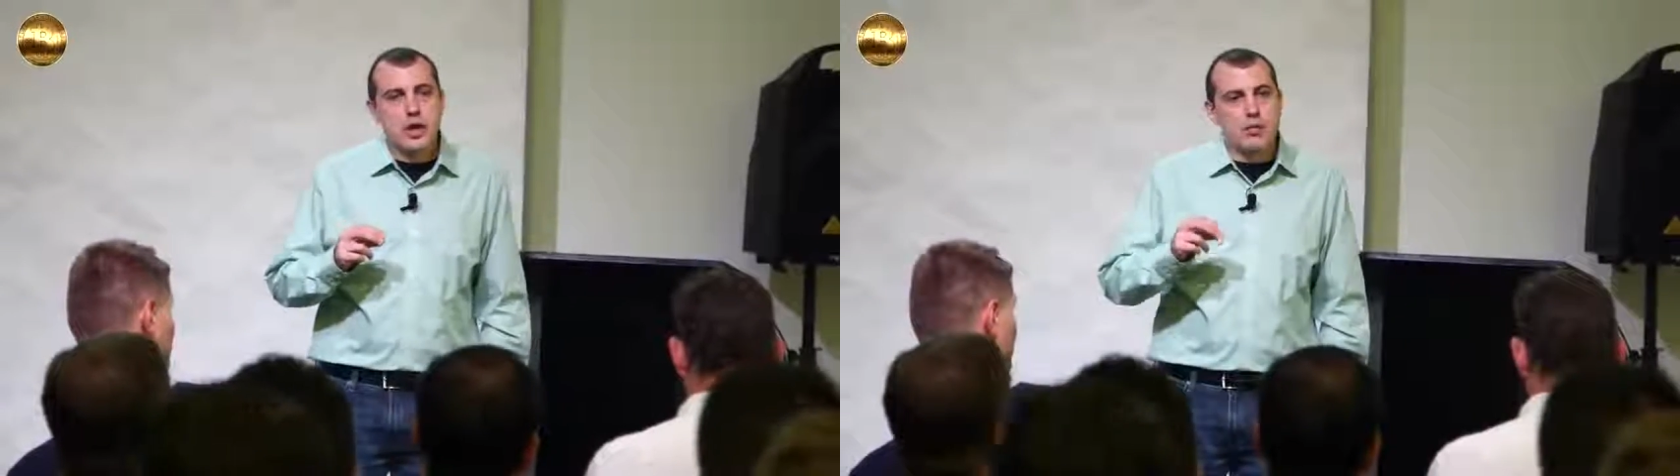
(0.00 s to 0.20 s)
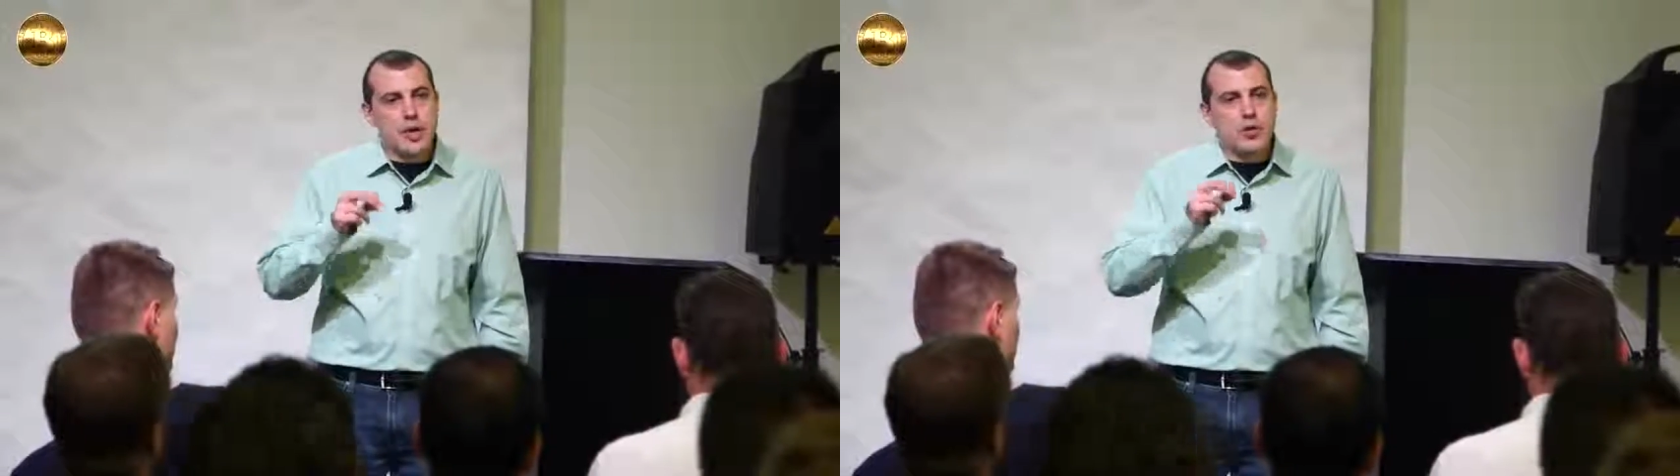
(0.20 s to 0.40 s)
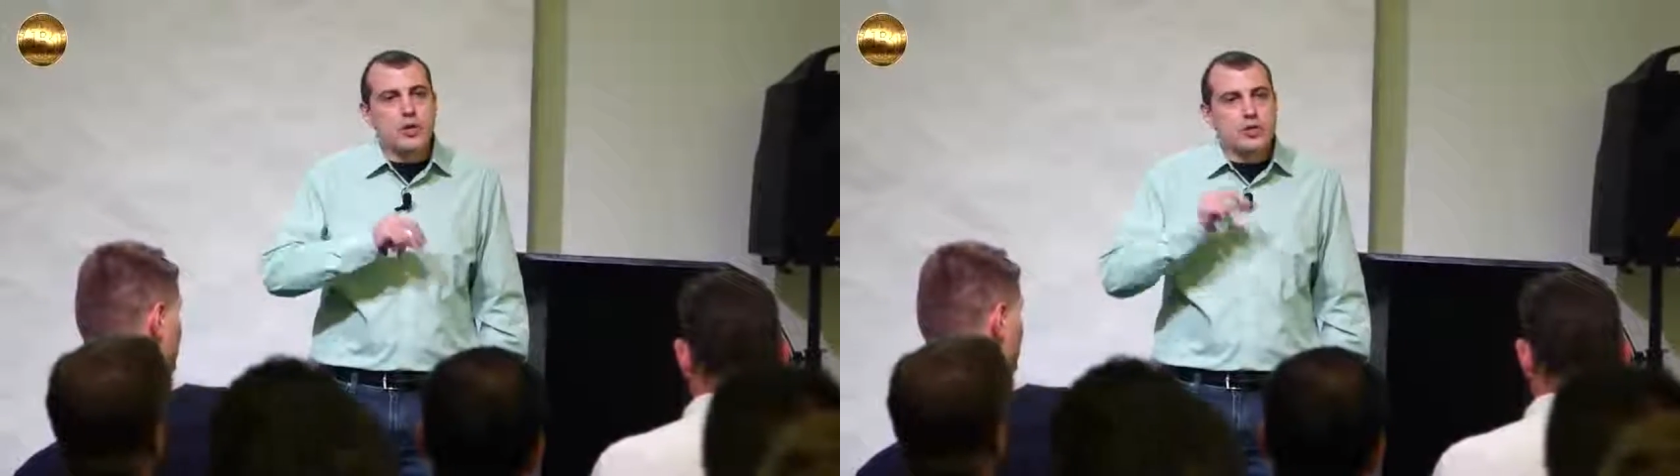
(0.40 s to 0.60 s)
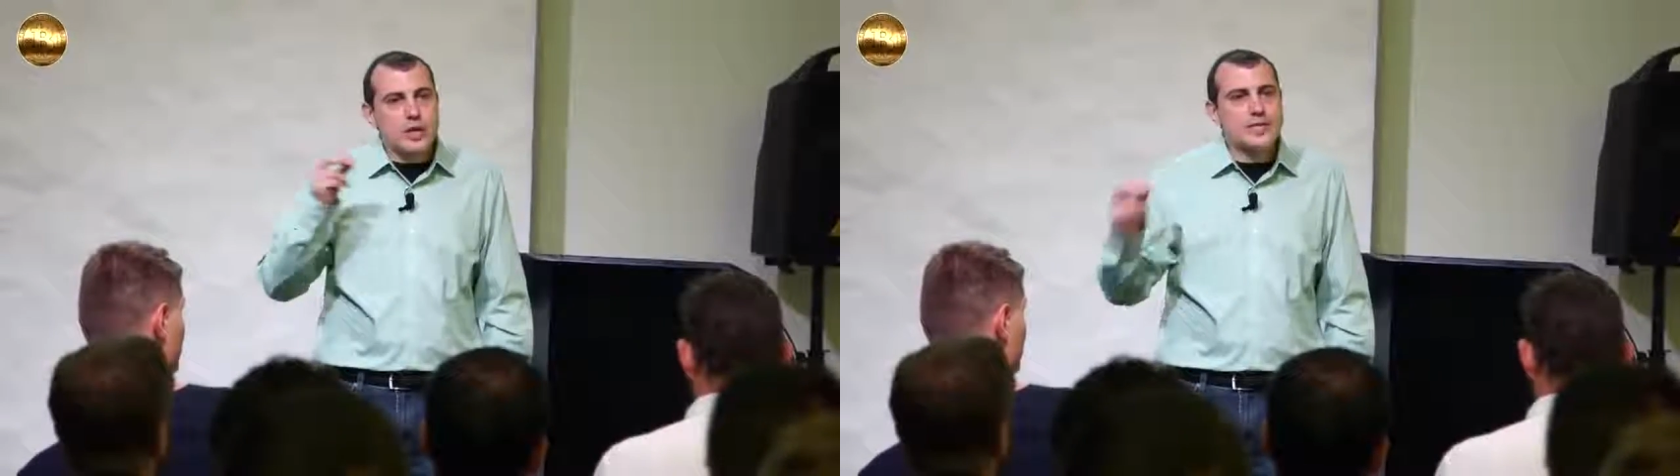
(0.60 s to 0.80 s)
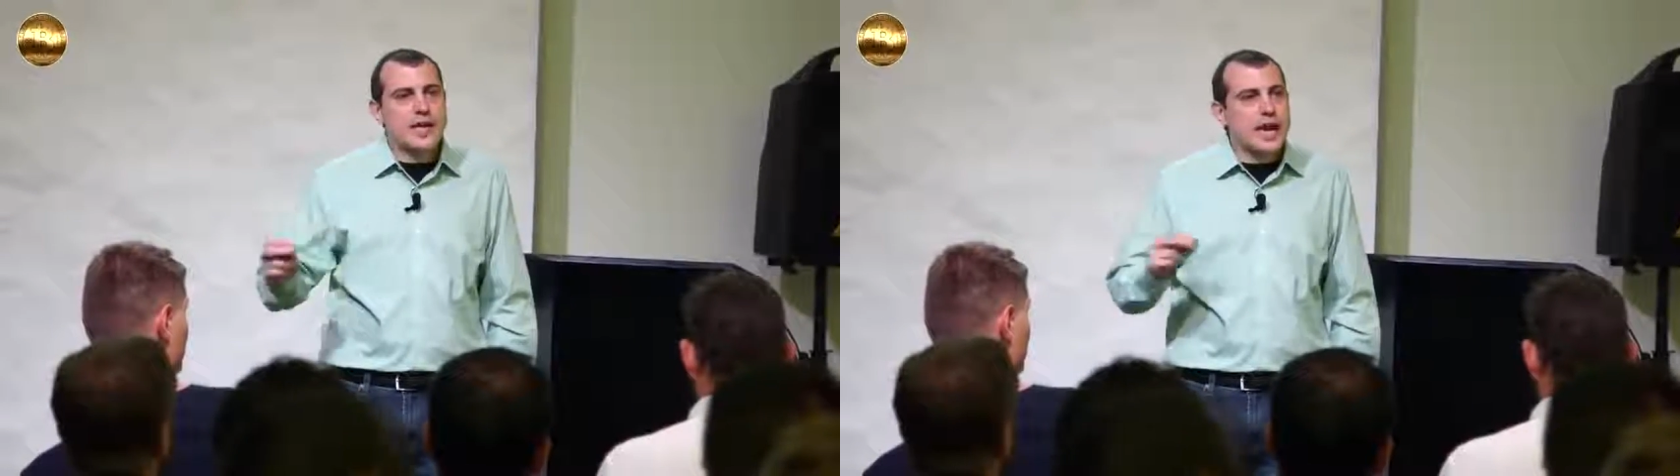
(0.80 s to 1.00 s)
a Bitcoin
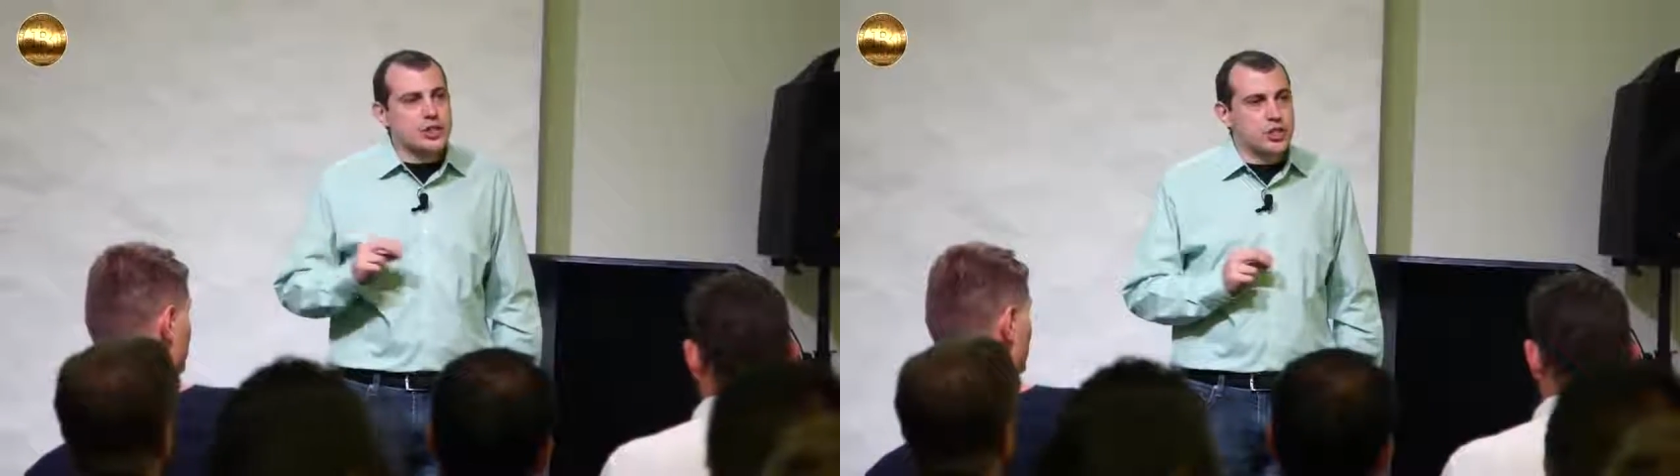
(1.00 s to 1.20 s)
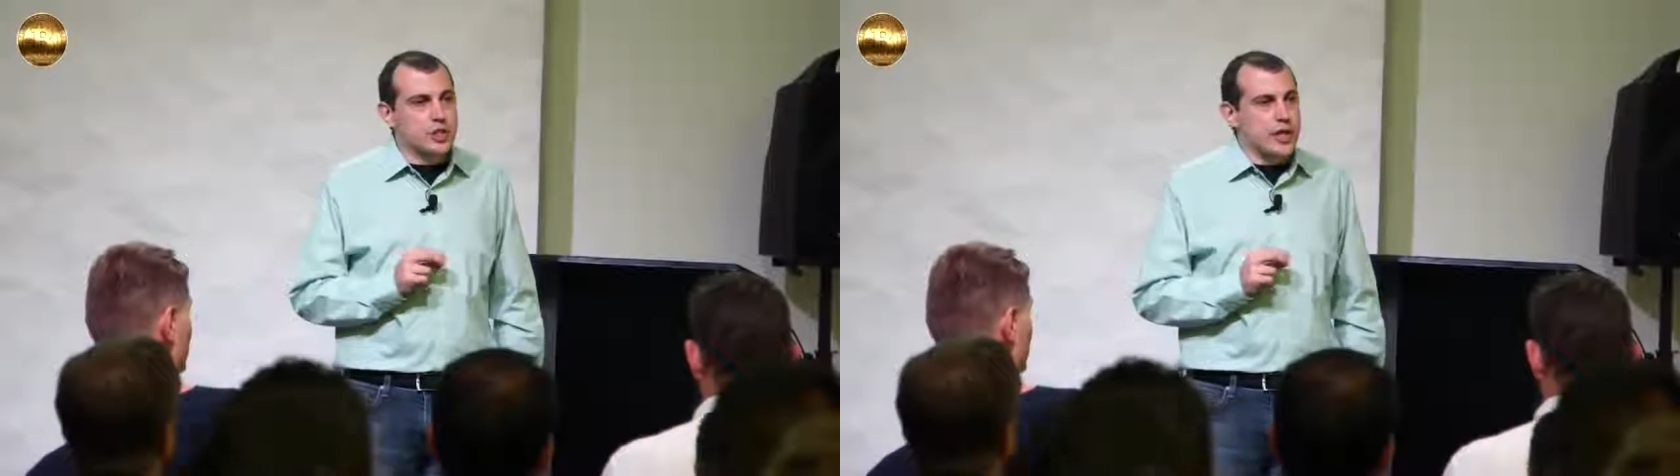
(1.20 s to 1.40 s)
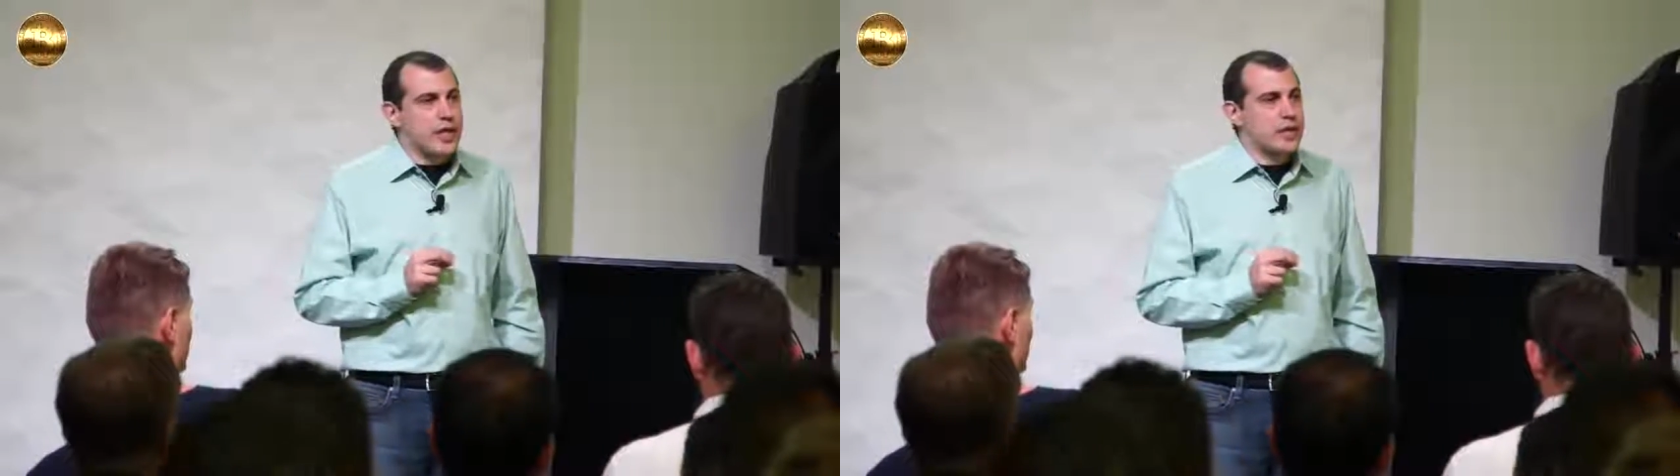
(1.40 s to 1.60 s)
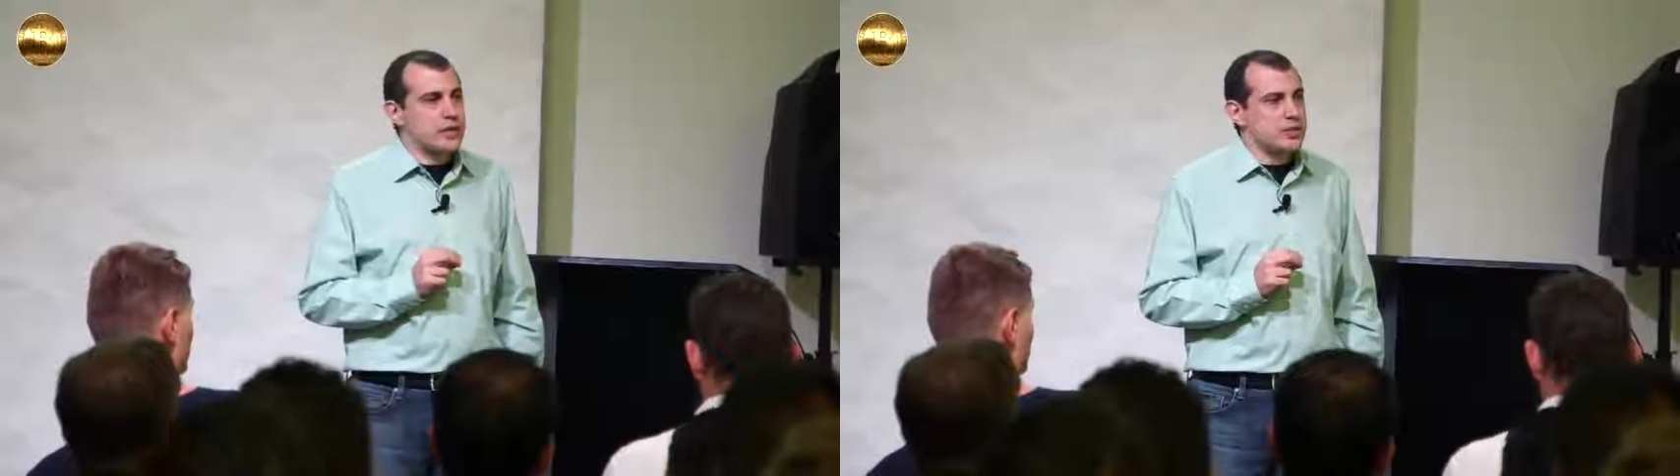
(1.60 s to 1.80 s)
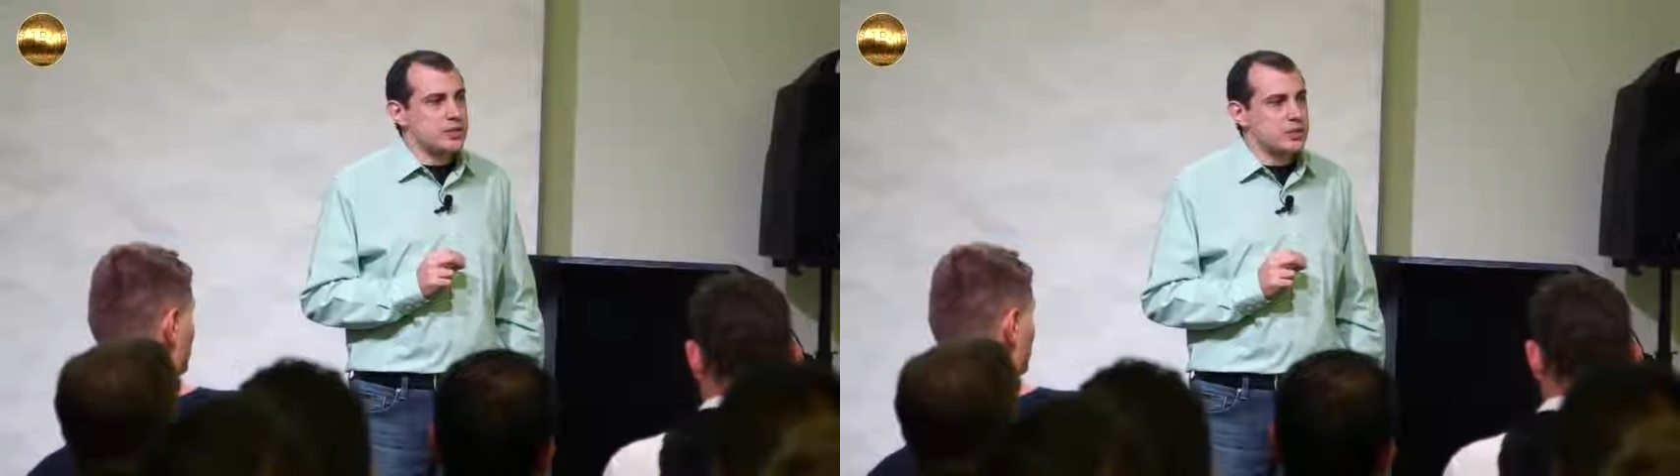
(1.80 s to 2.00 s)
transaction
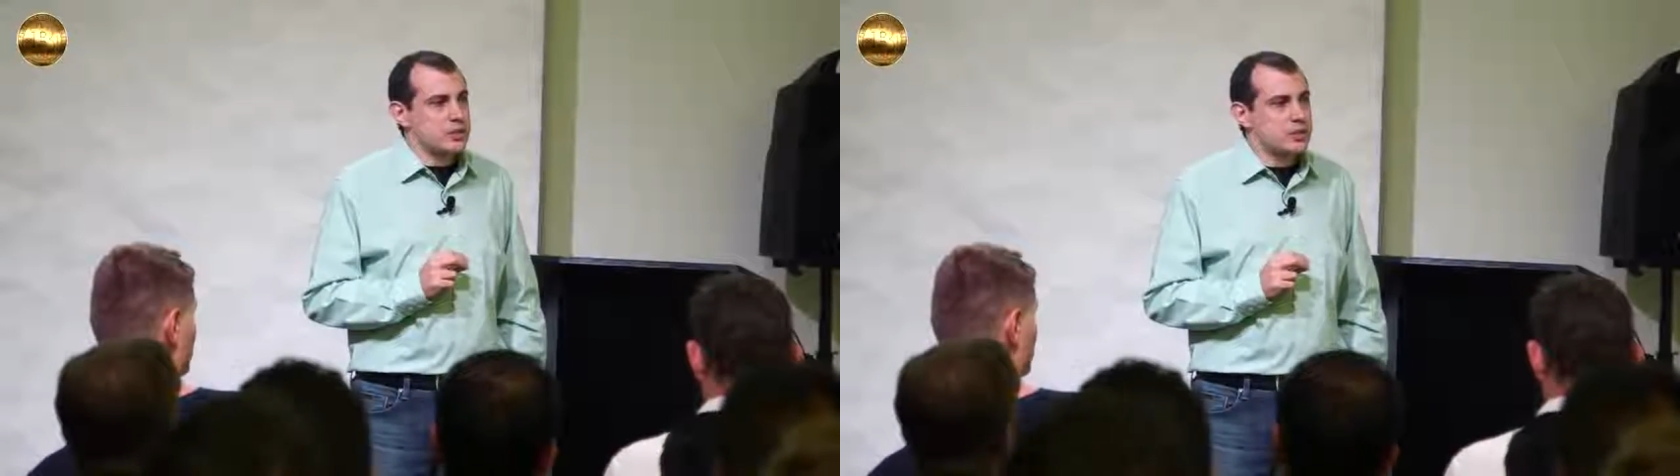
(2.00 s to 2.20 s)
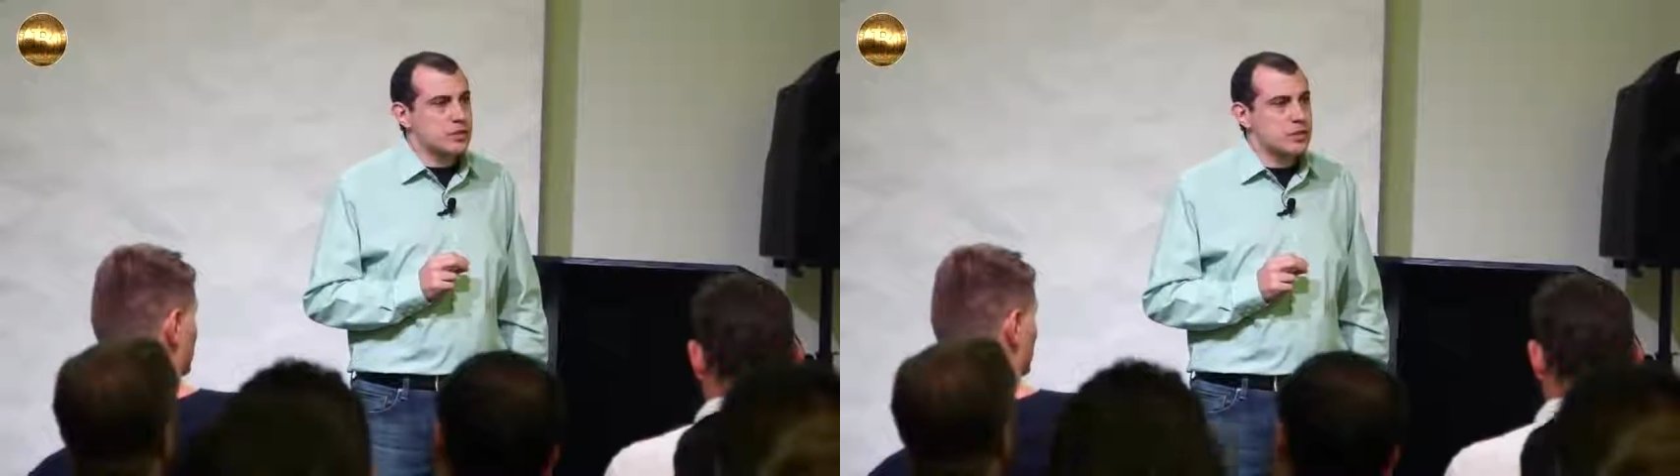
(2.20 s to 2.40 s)
is